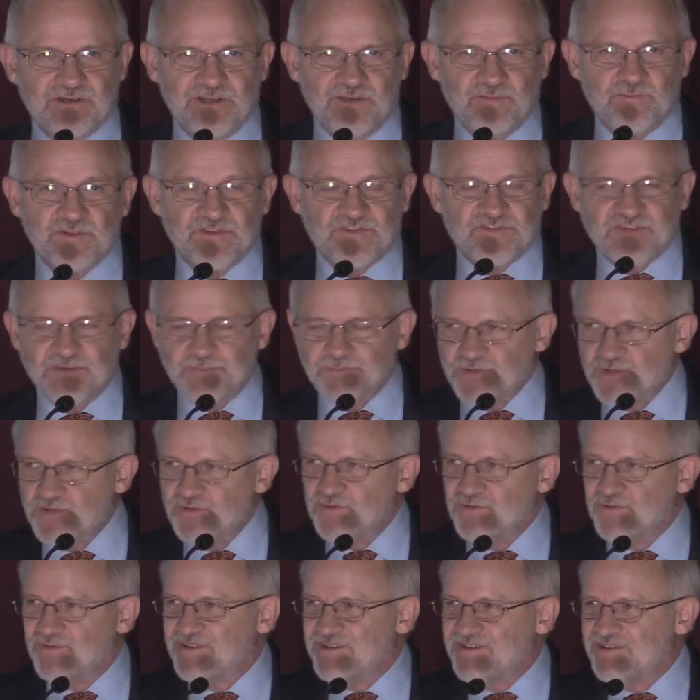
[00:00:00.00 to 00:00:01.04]
It was
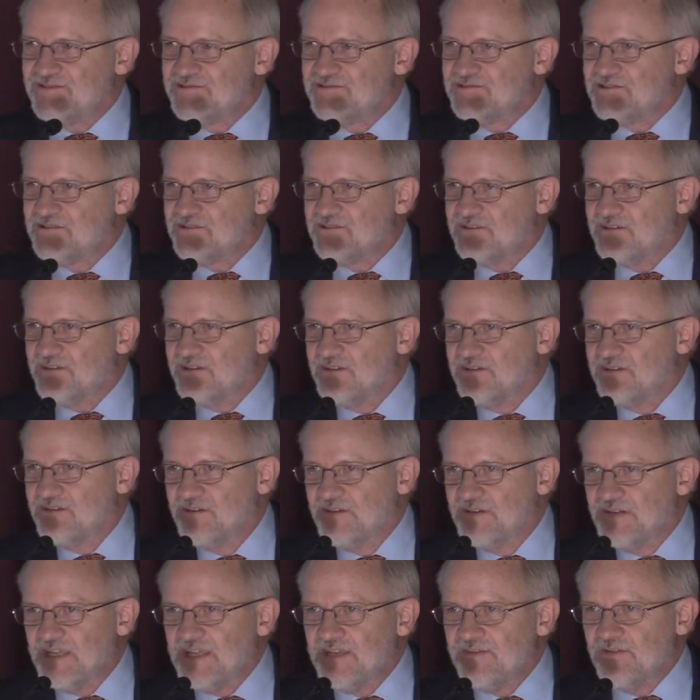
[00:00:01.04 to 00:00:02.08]
subdued. You know,
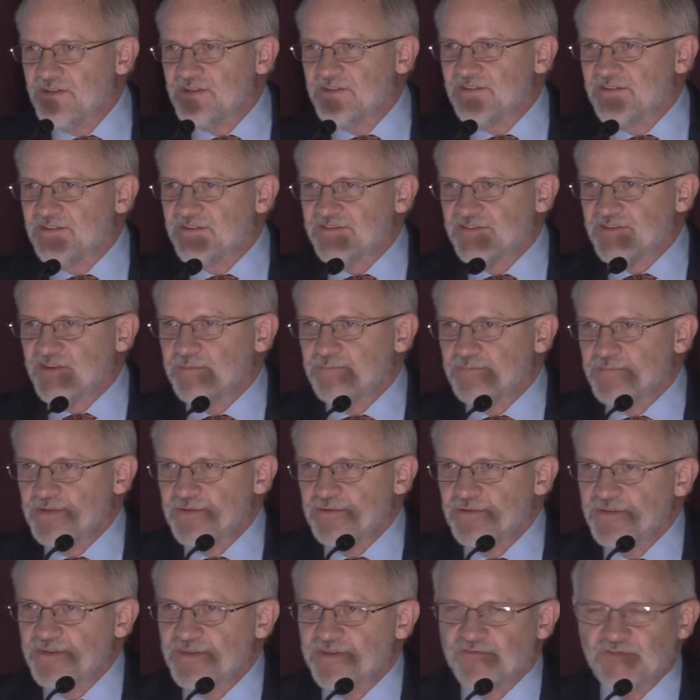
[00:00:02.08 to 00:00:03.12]
David
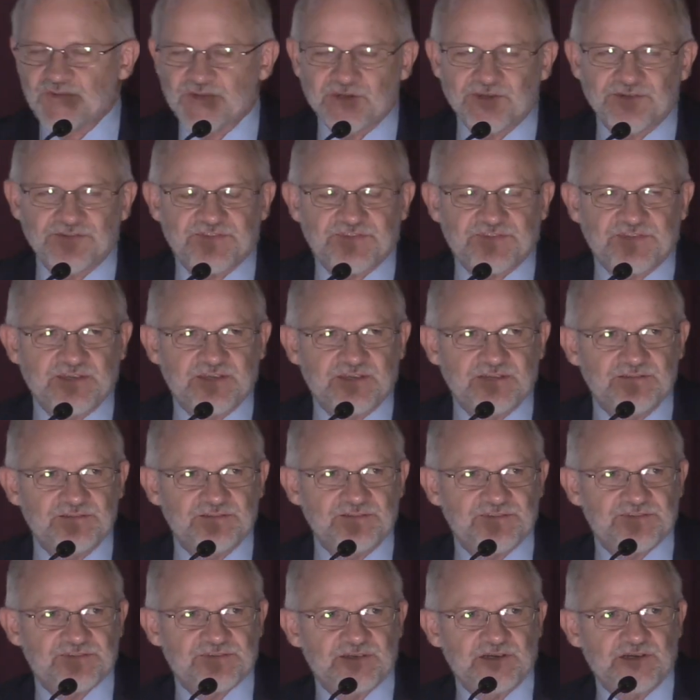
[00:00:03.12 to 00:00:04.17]
subdued the
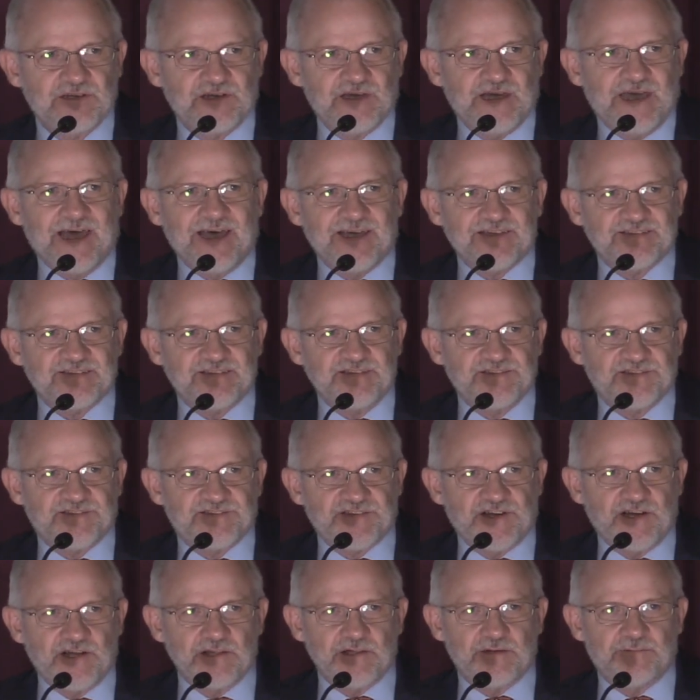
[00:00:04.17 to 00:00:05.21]
Philistines, as did
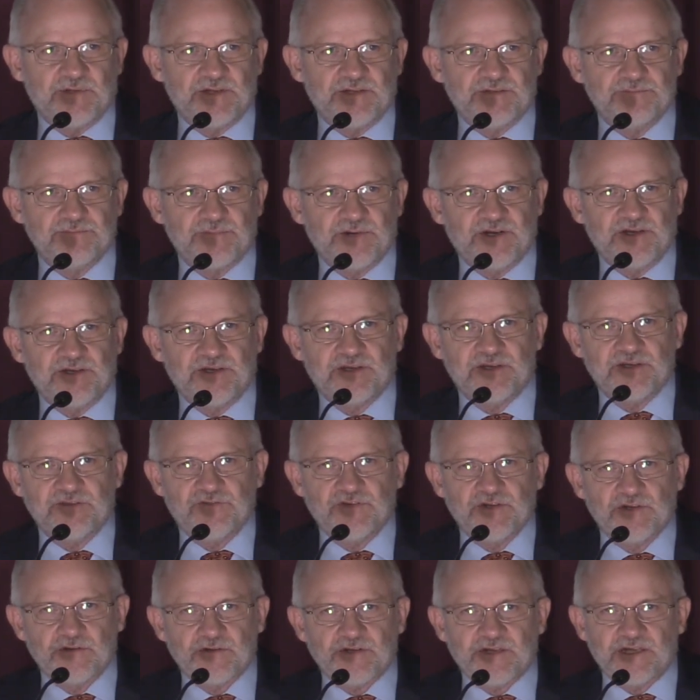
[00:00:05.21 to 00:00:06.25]
Solomon, but if
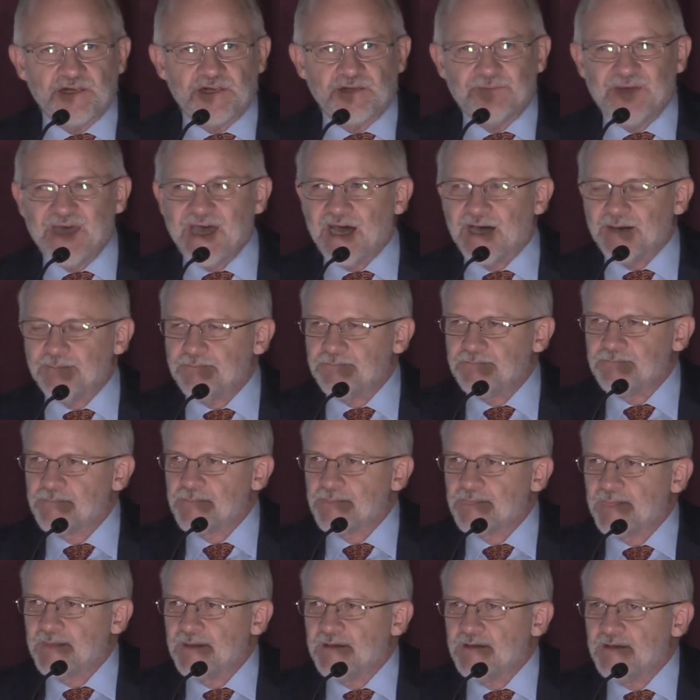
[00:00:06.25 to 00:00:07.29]
you look at a map,
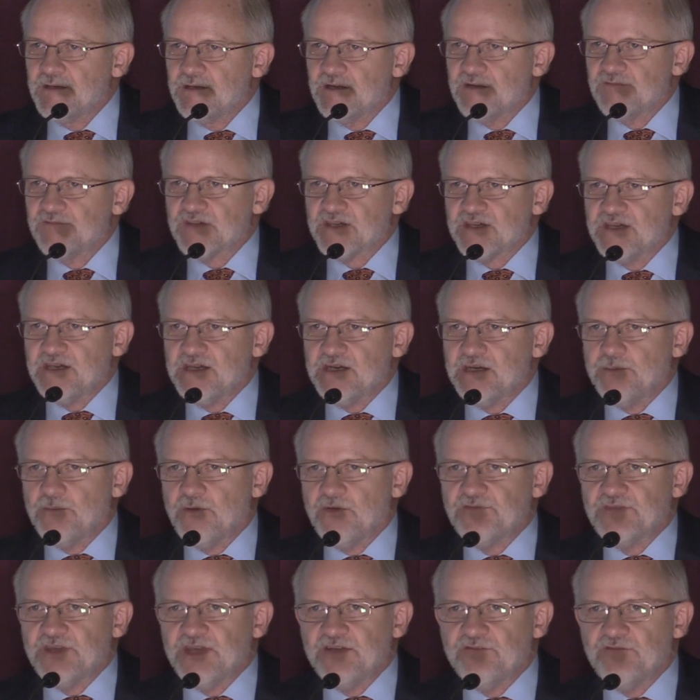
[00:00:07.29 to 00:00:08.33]
of the kingdom
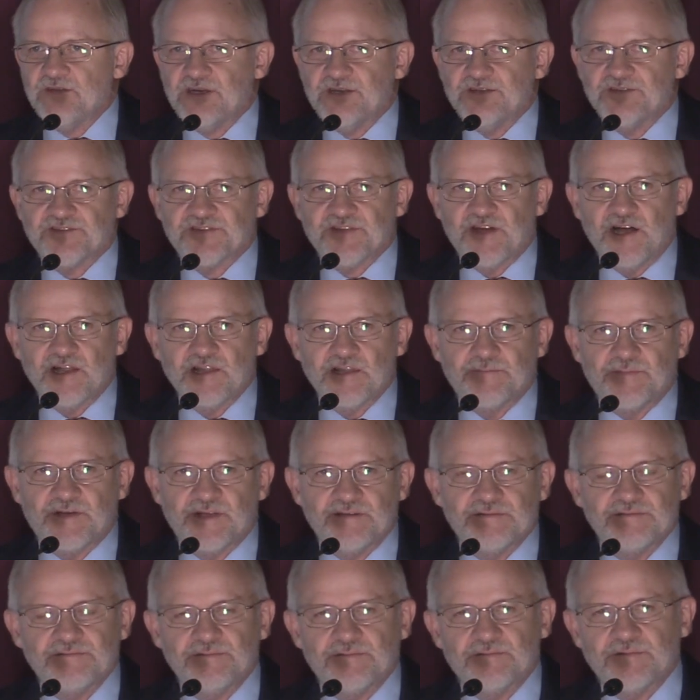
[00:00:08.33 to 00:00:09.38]
of David and
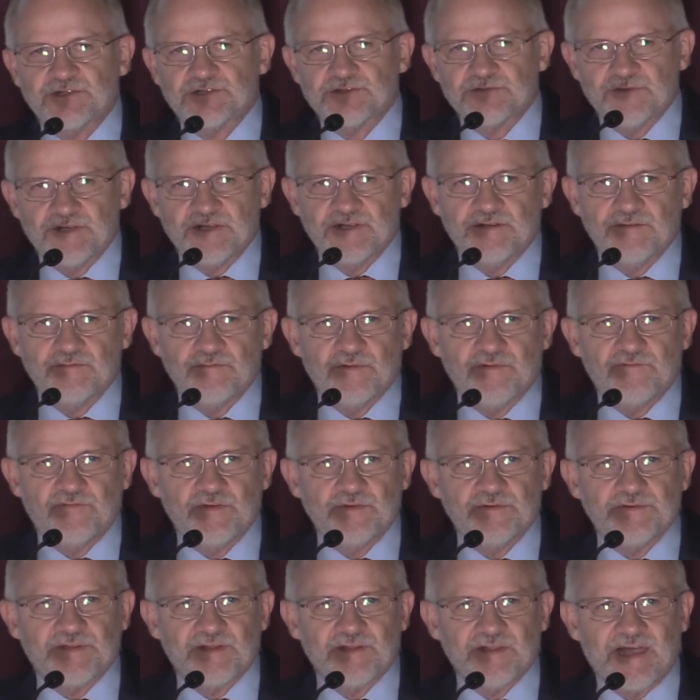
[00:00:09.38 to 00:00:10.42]
Solomon, which we
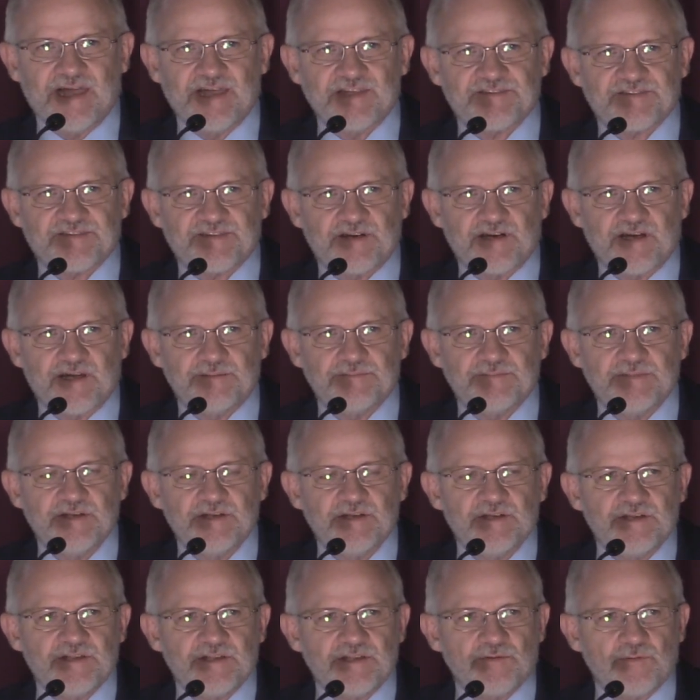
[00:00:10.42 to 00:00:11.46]
reviewed the last time,
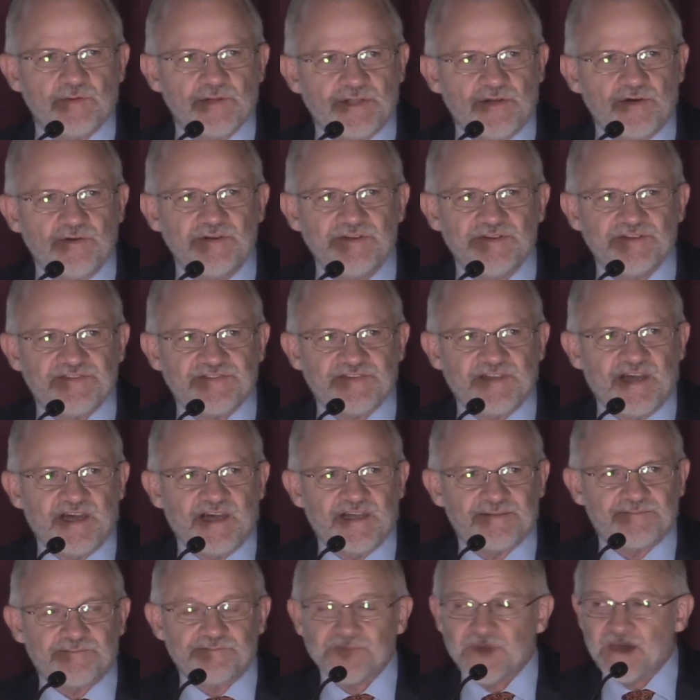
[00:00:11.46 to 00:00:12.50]
you will notice
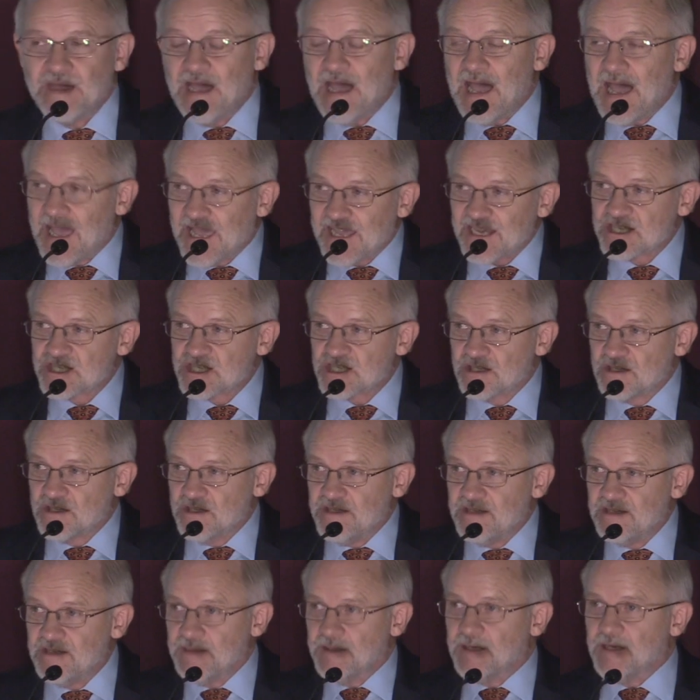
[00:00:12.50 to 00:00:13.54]
that
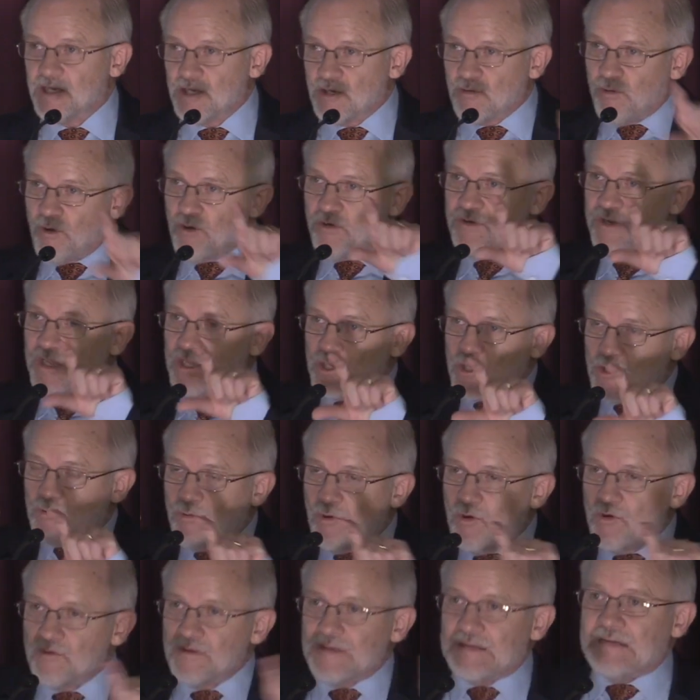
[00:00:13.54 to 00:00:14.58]
Actually, the quote
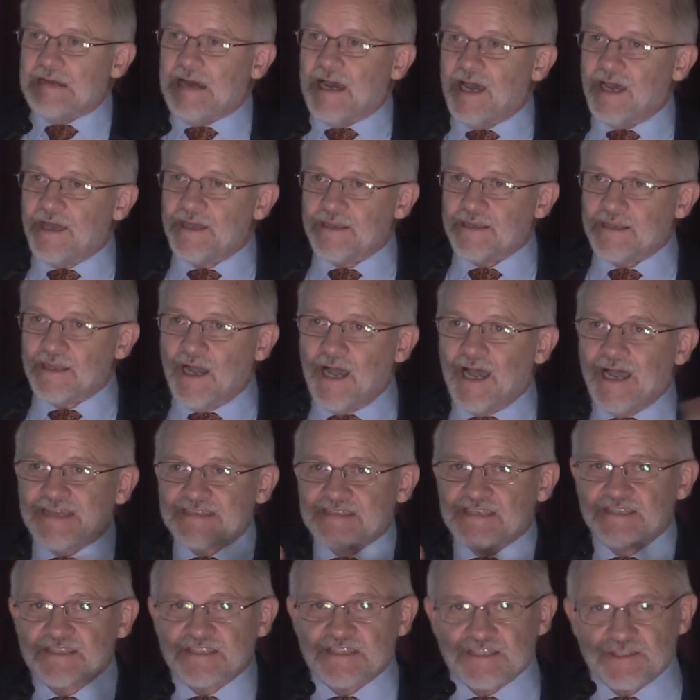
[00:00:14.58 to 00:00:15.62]
unquote
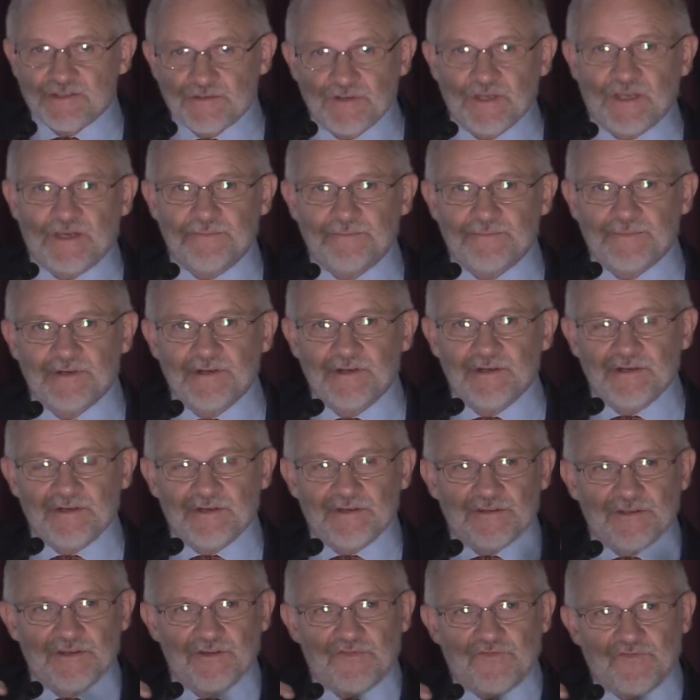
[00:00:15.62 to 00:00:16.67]
Gaza Strip,
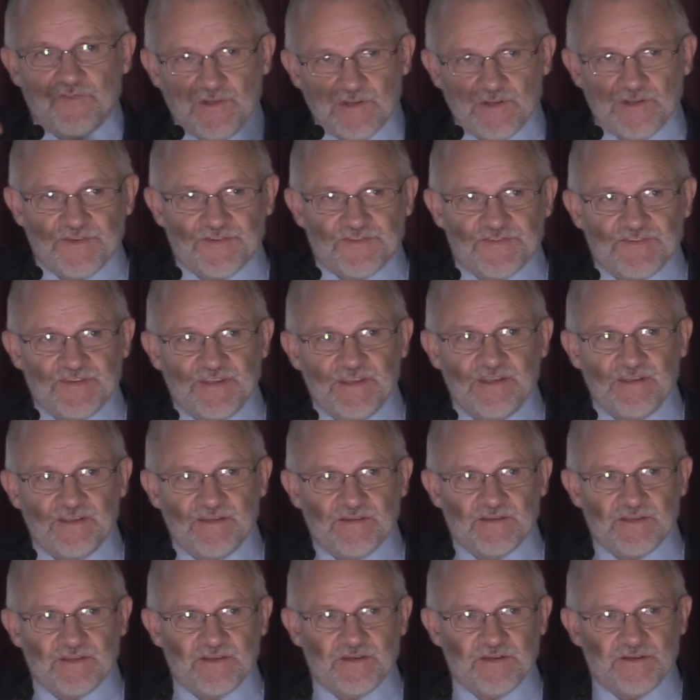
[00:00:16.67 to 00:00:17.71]
the,
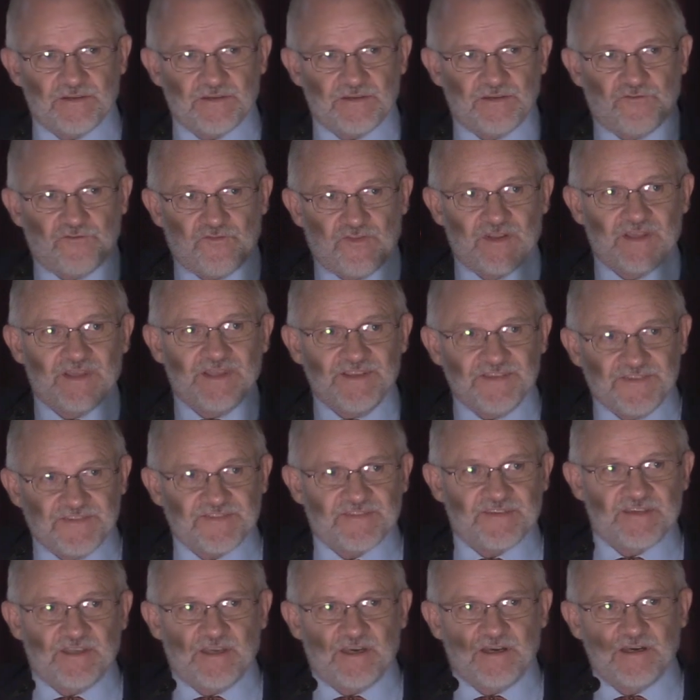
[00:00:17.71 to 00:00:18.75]
Philistine, the
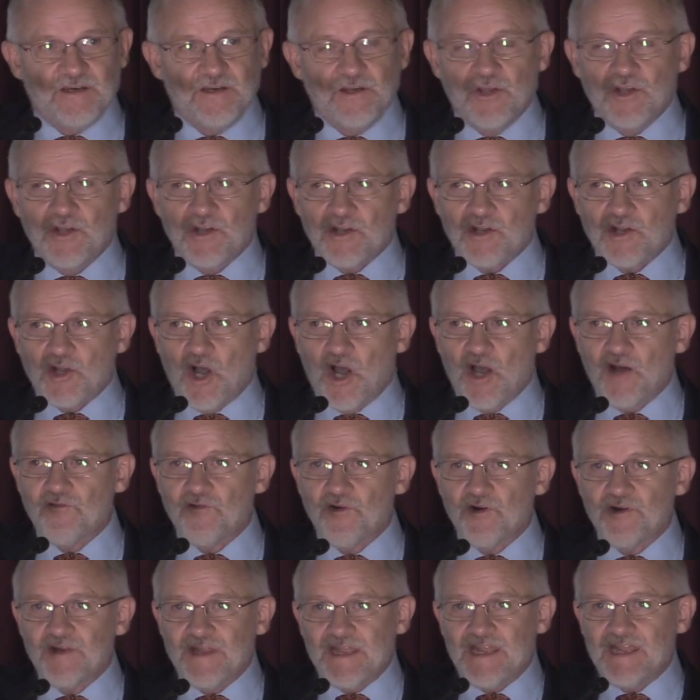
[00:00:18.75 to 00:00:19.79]
Philistia,
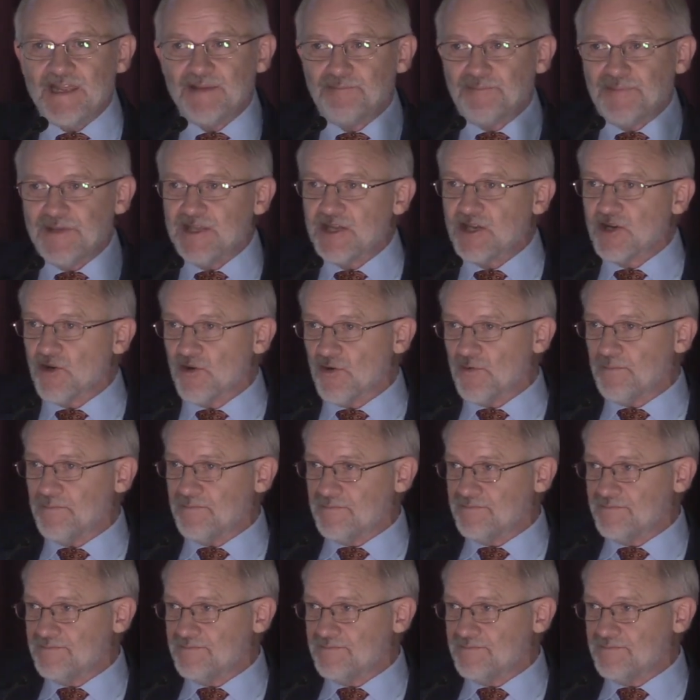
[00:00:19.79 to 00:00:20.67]
covered a bigger,